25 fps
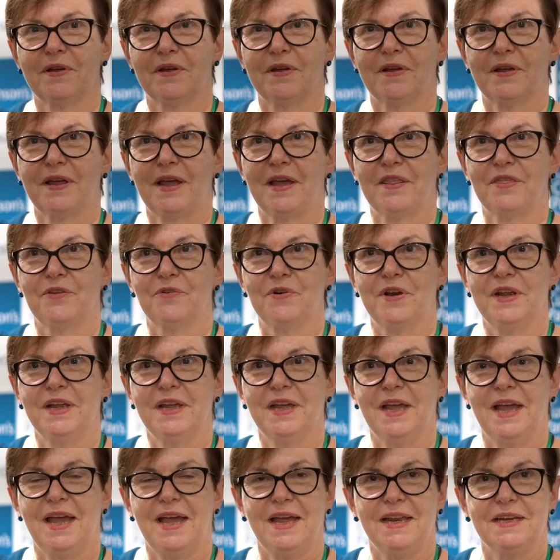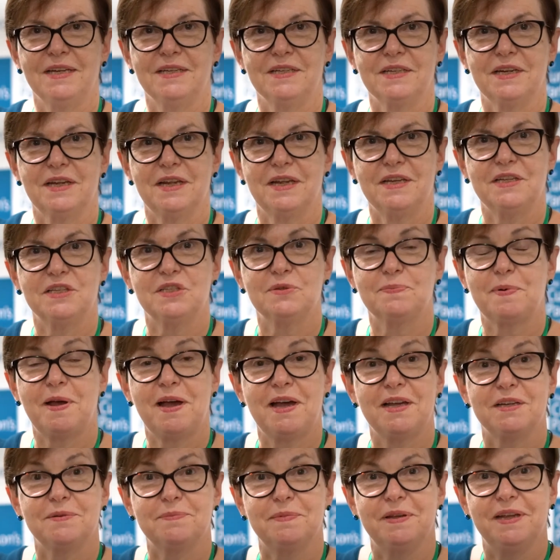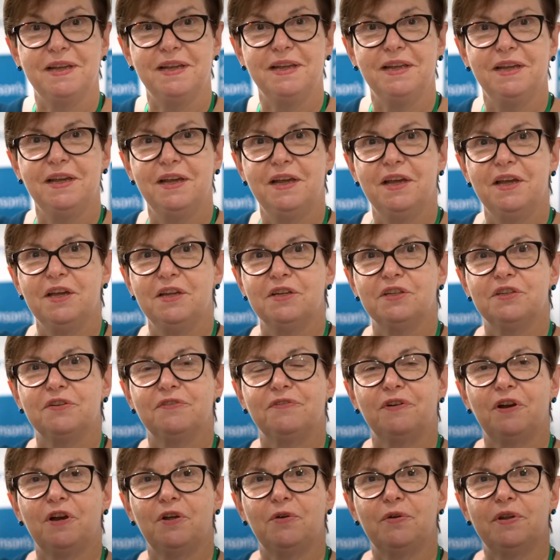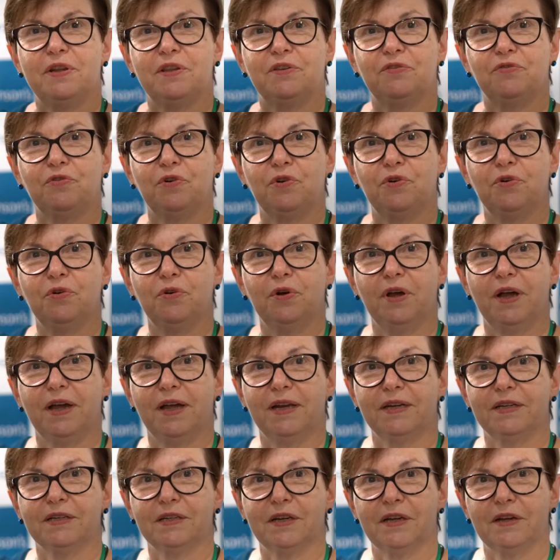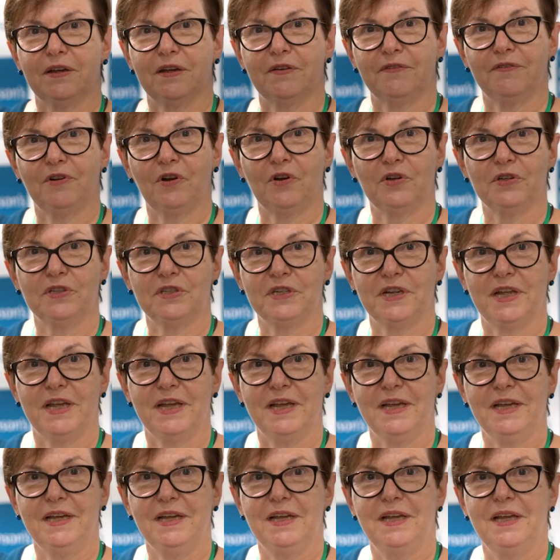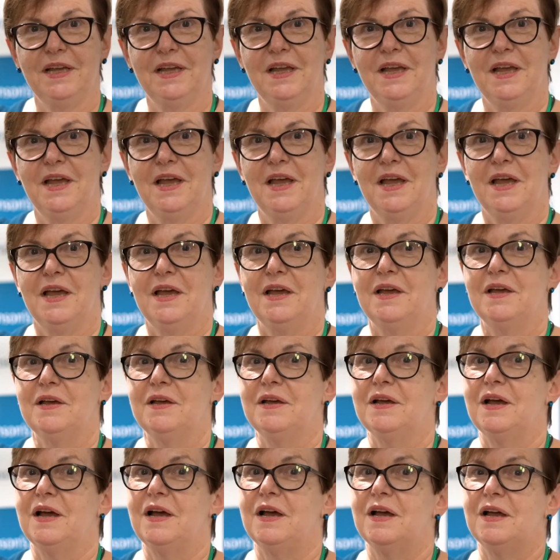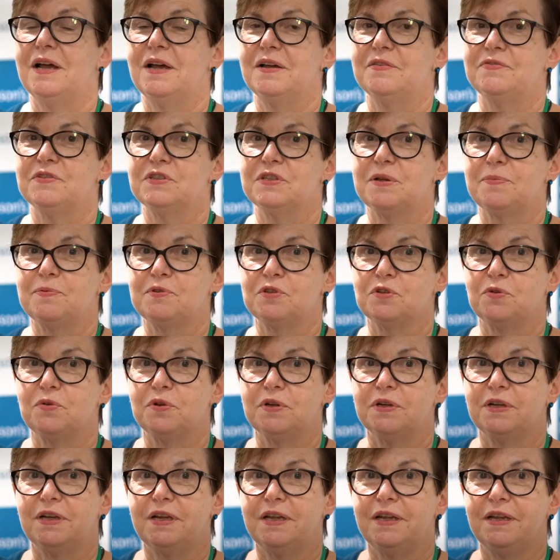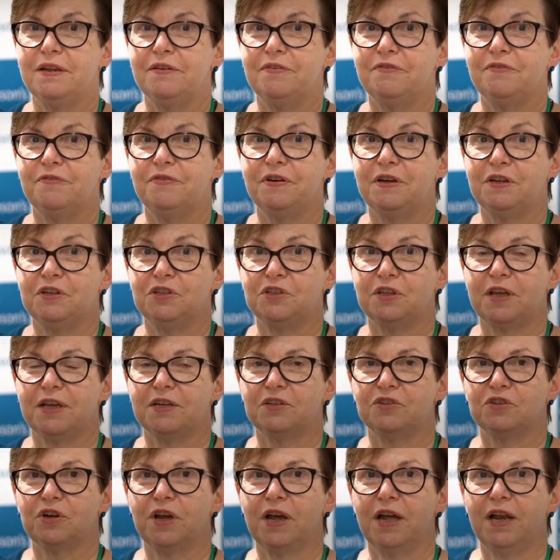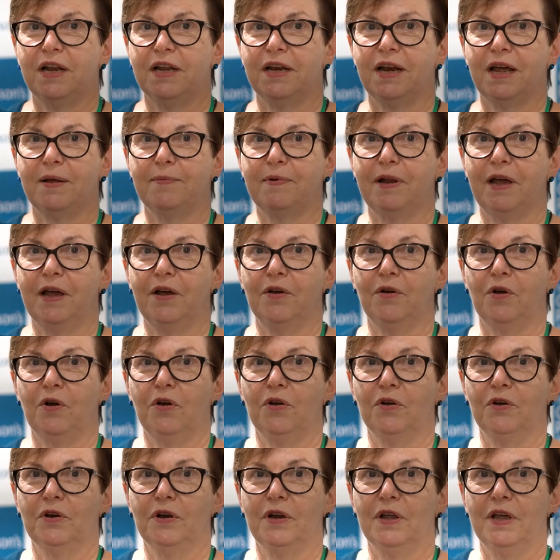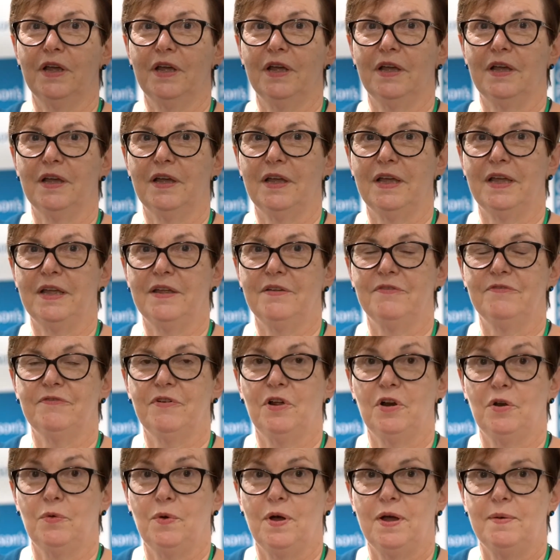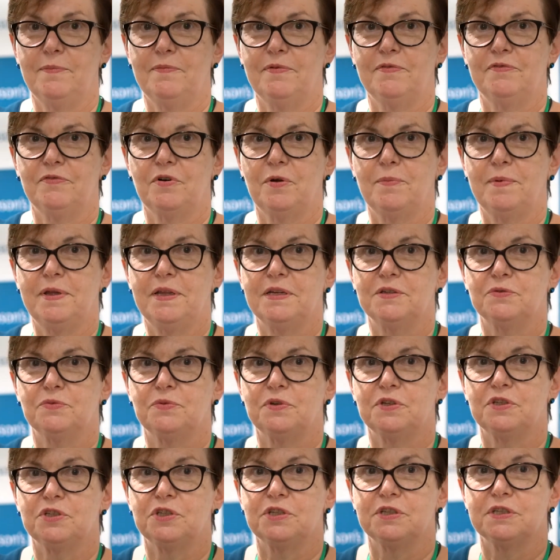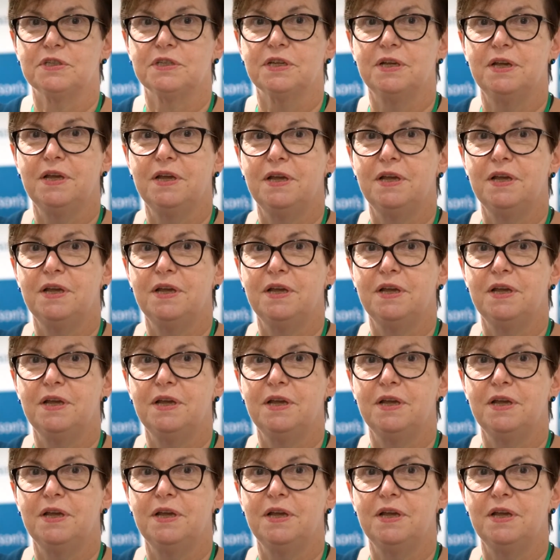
gathering and inspired me to follow it through and volunteer. I've subsequently finished that trial and I'm now on a follow-up from it, which is